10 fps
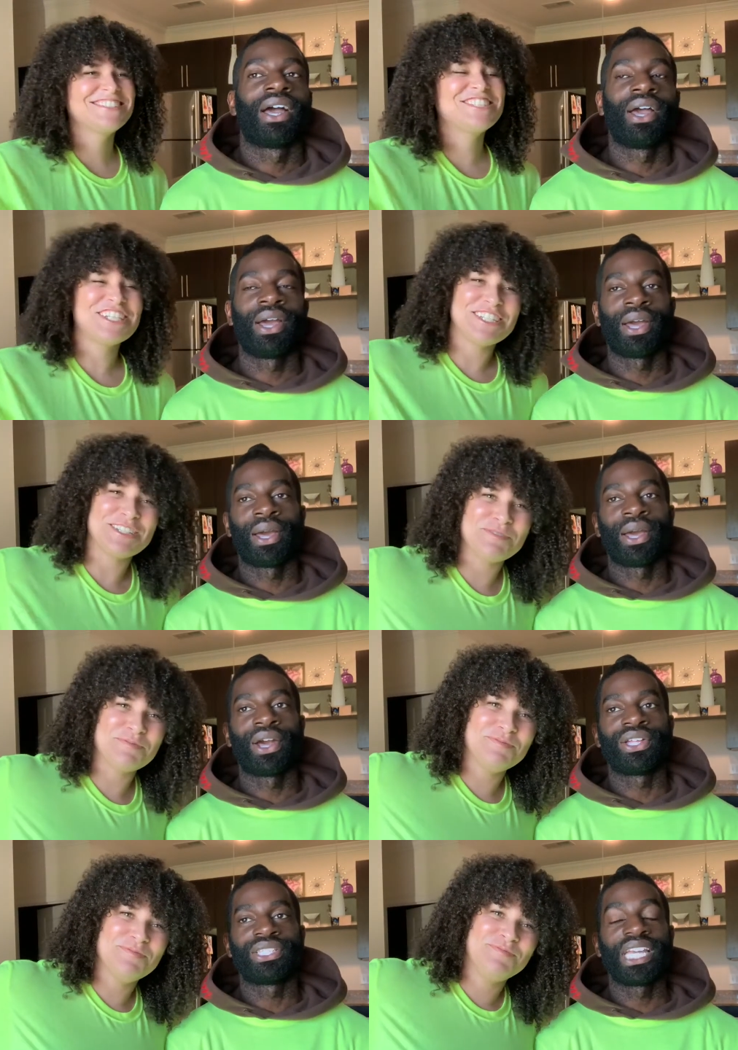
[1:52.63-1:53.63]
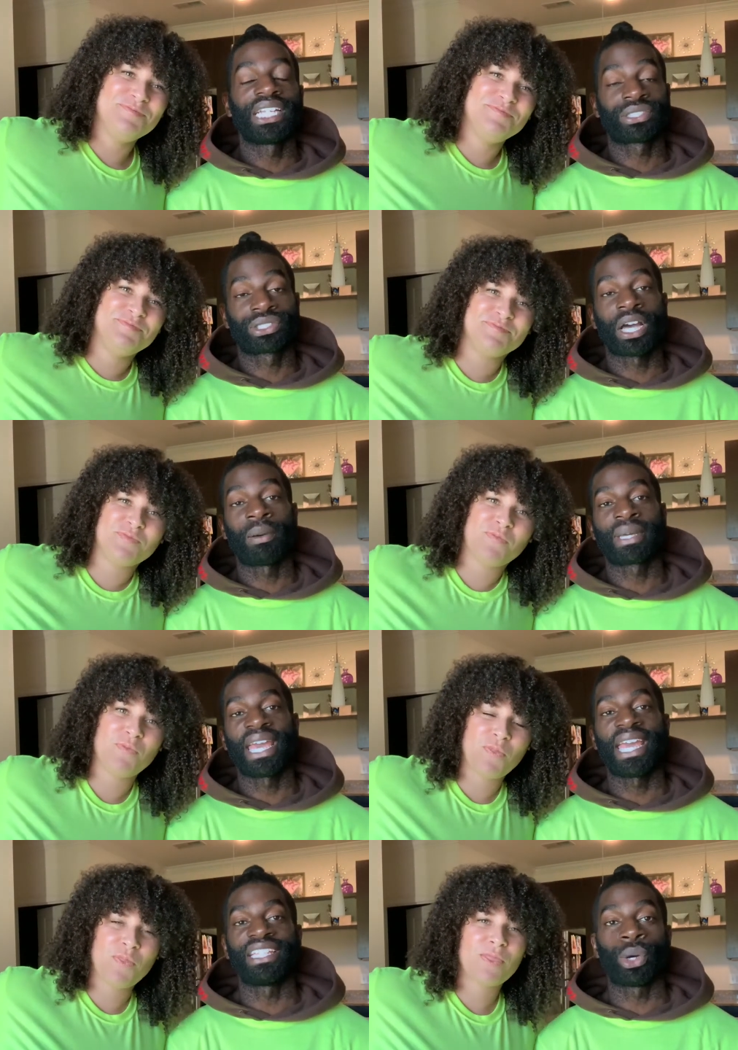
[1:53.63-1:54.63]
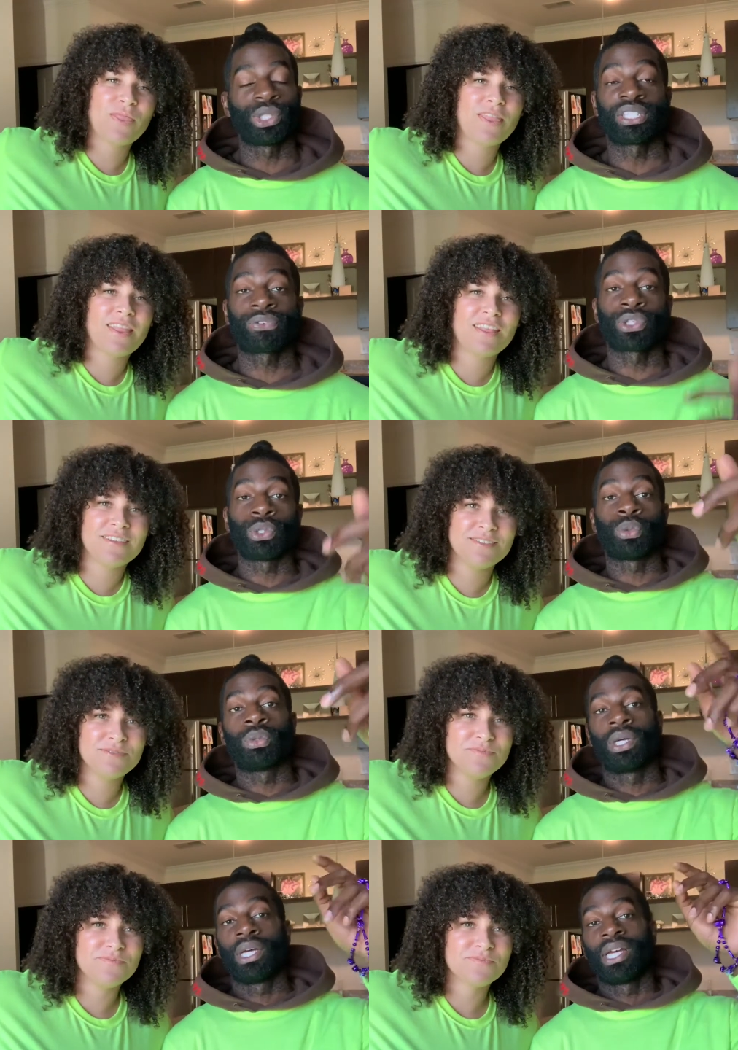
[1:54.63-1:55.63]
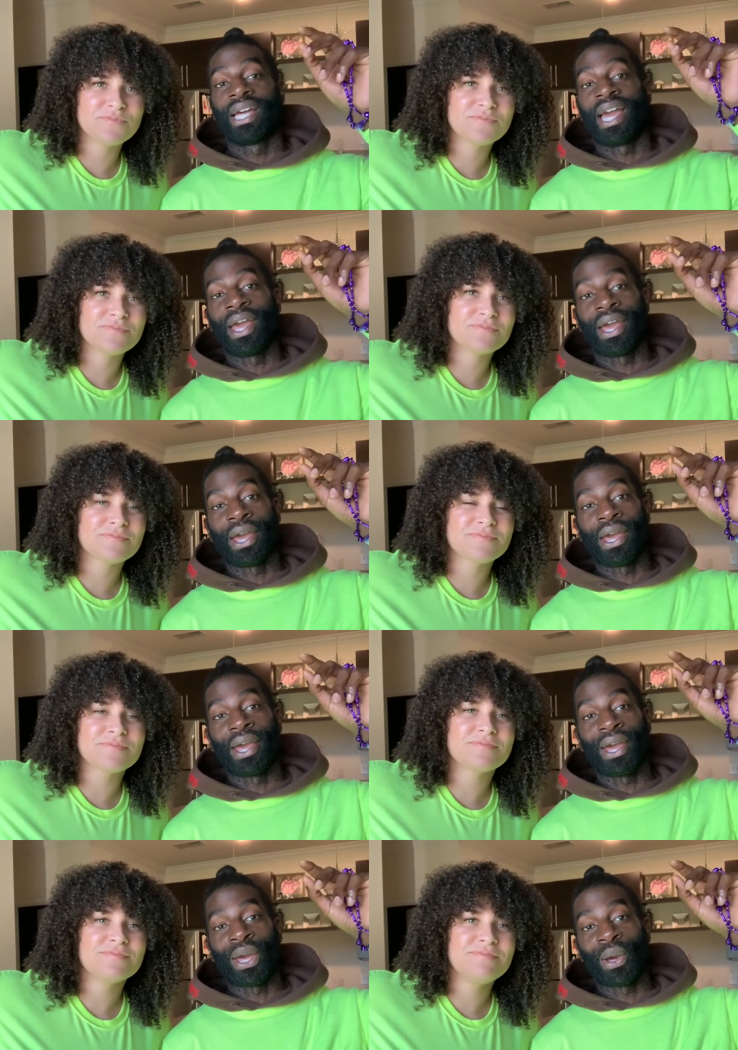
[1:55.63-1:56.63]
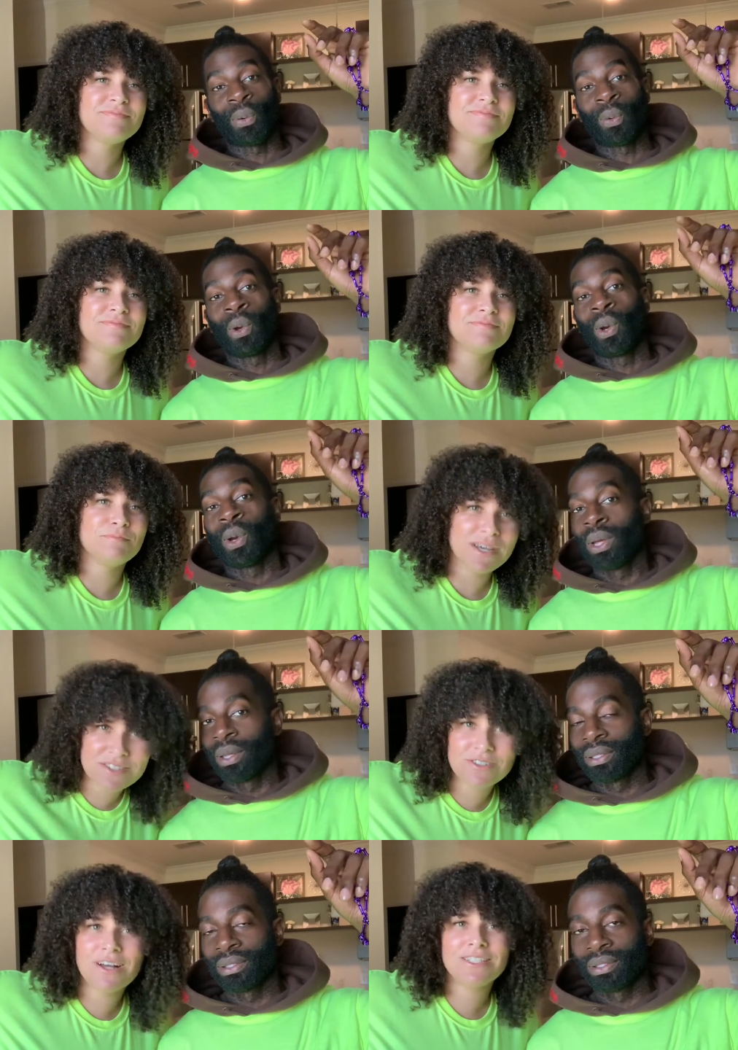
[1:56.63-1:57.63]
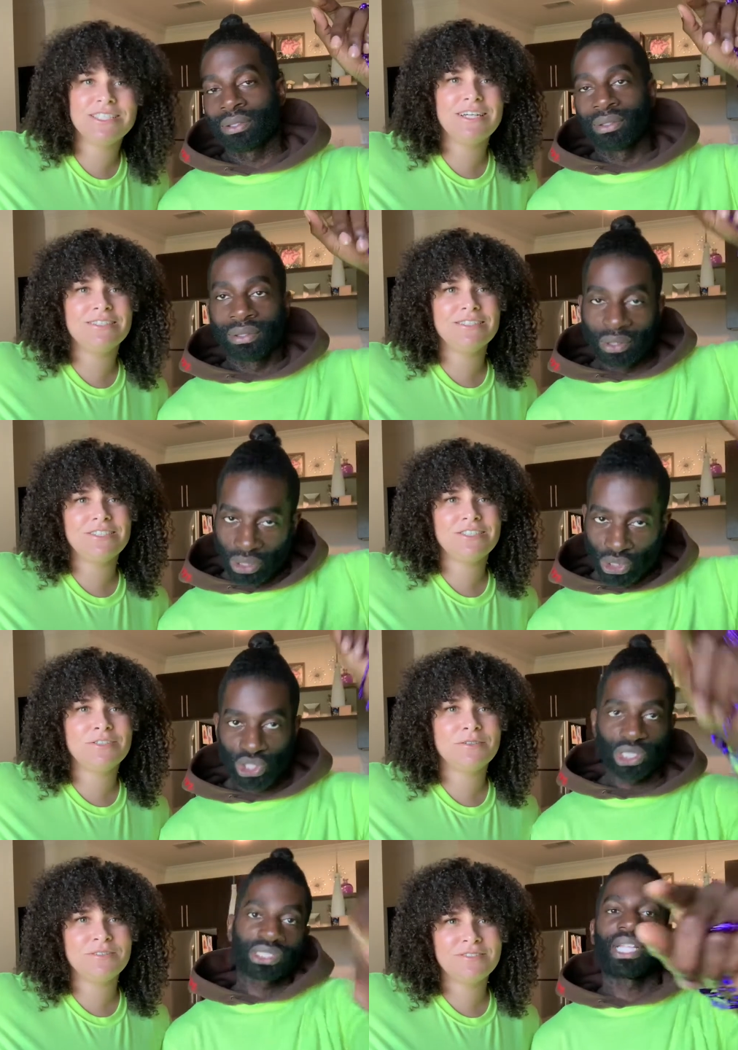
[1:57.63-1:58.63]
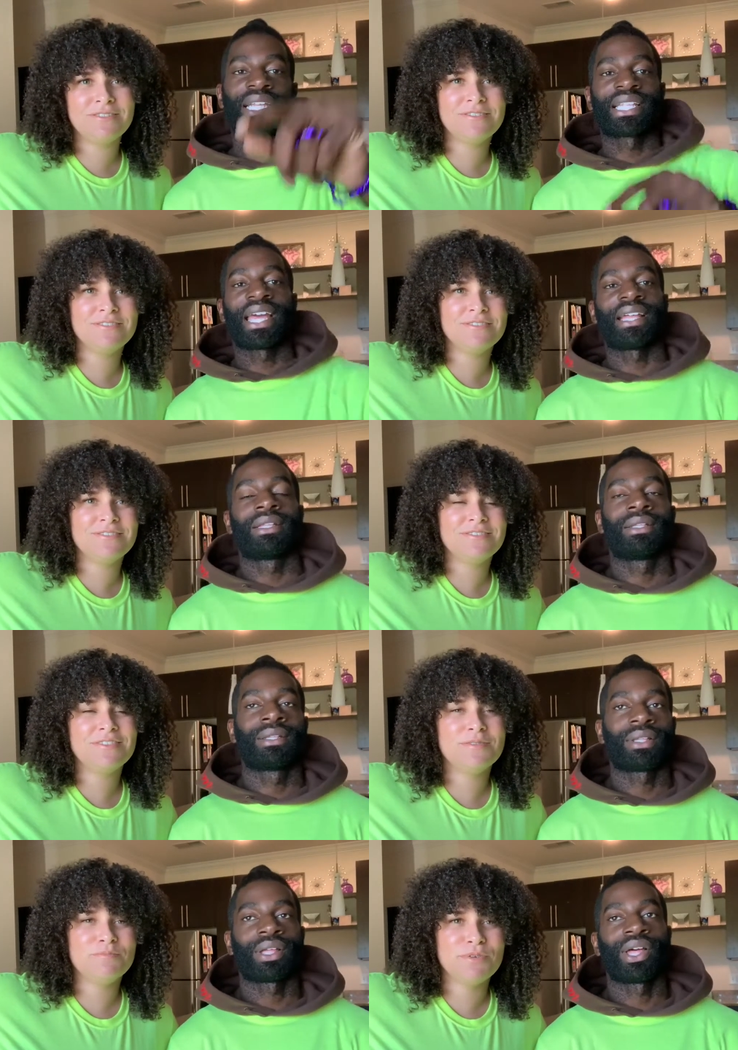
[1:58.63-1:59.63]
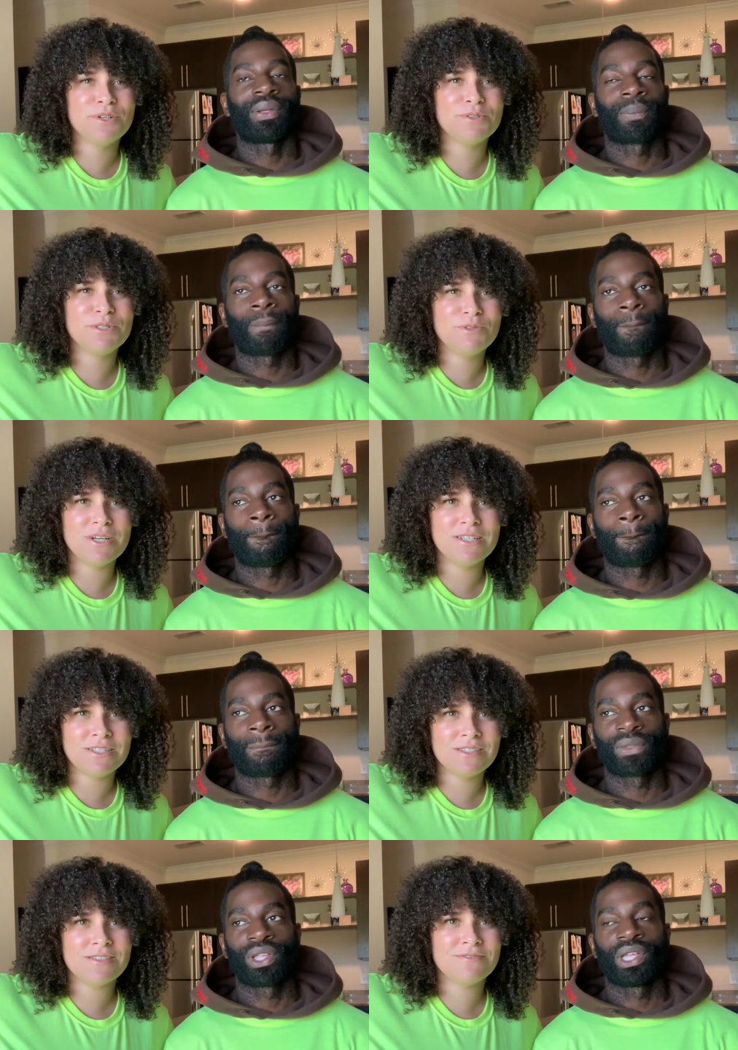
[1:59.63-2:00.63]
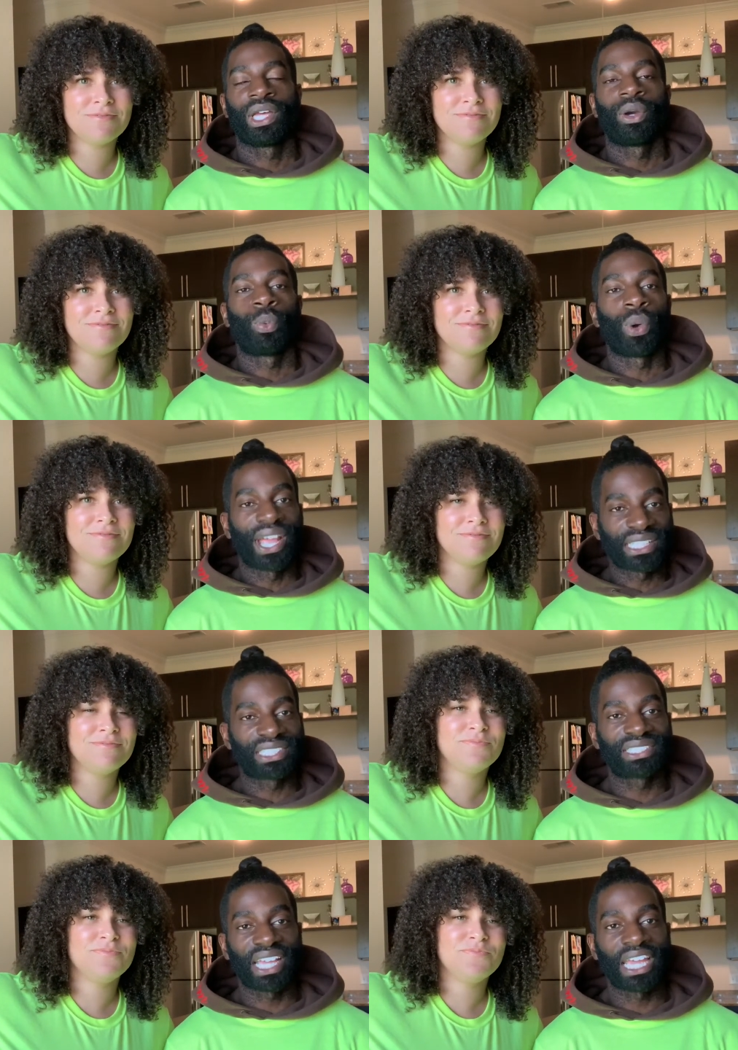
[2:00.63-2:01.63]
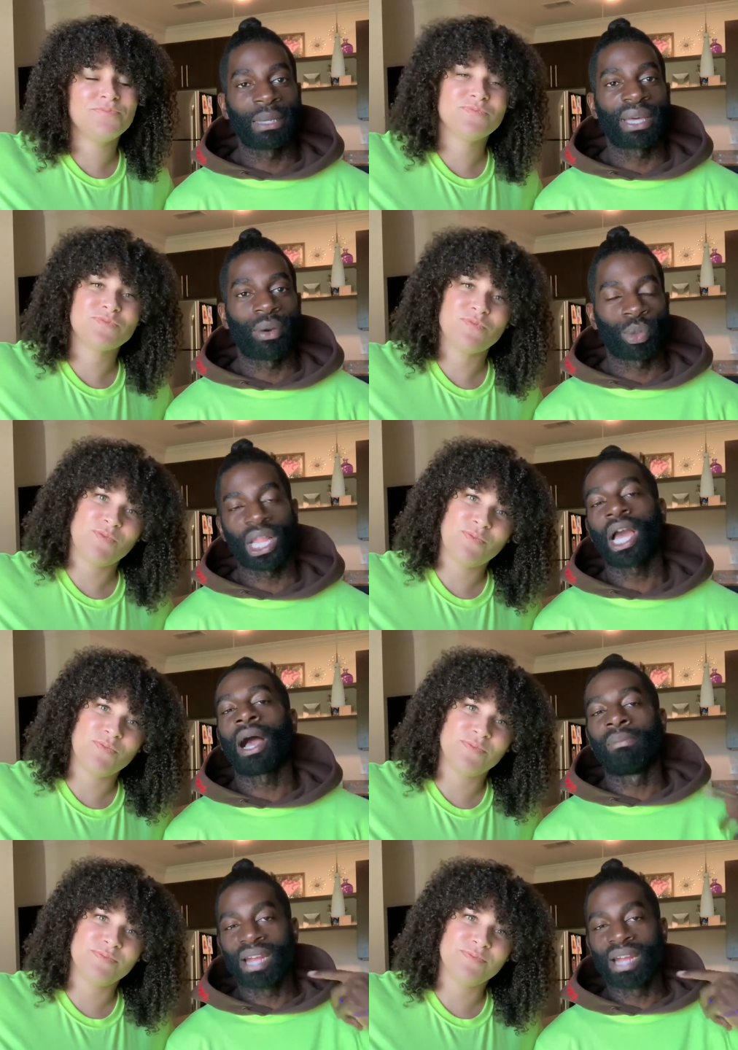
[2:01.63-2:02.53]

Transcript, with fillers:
Speaker 1: Uh, yeah, so Tom K, yo, this is for you. Uh,
Speaker 2: Master Lock Challenge.
Speaker 1: Just like that.
Speaker 2: Per request.
Speaker 1: We're in the same... Well, I got a